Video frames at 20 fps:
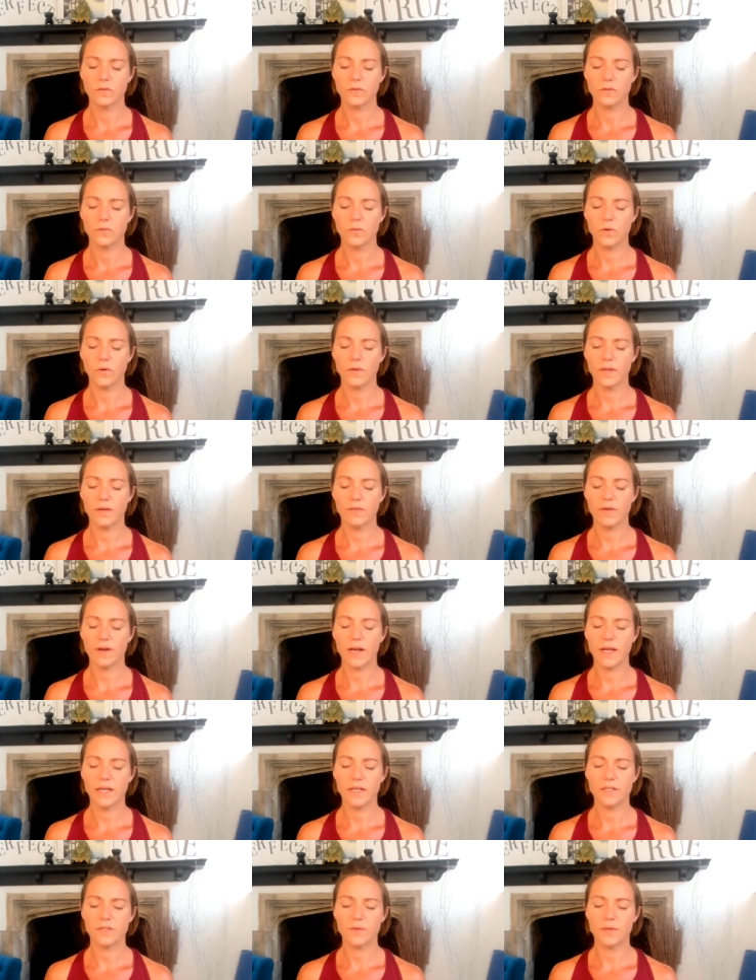or they
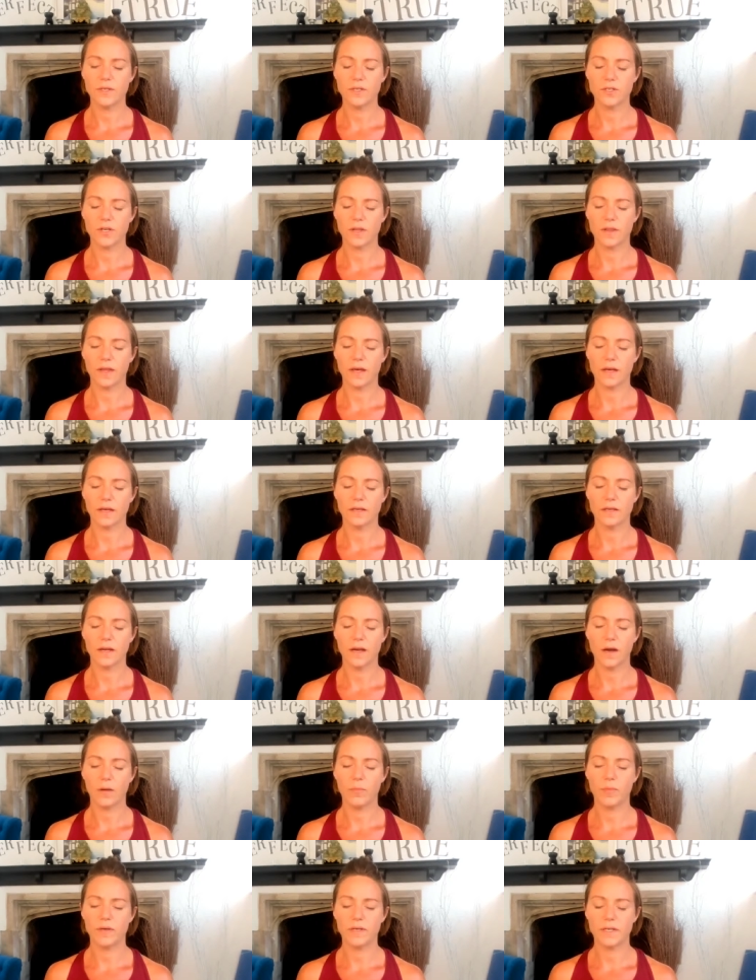relate to each other,
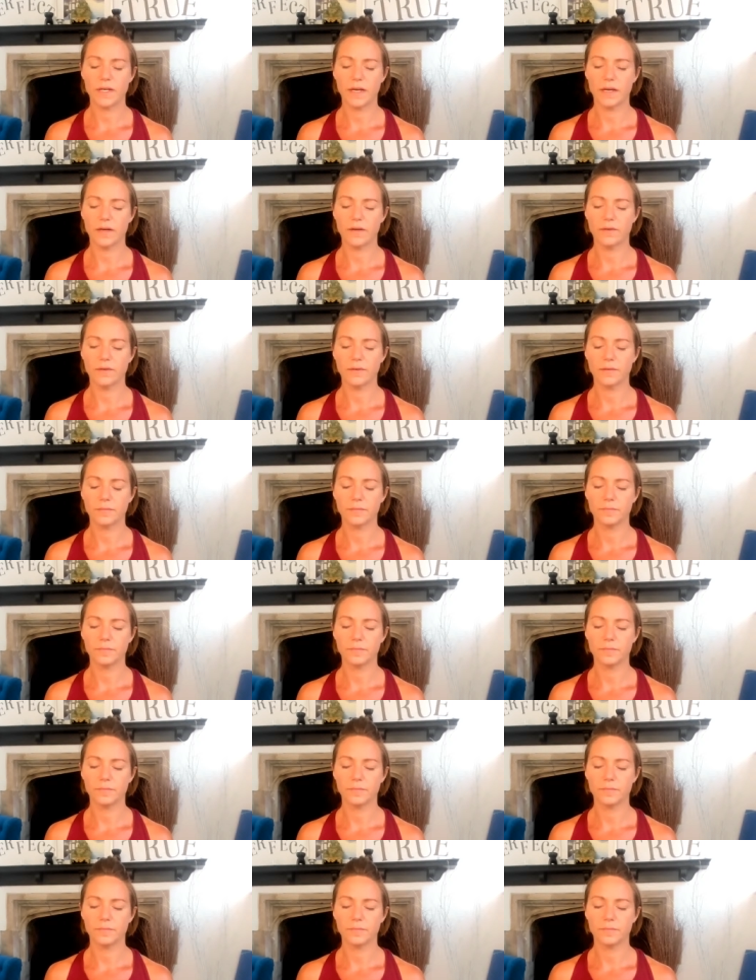up and down.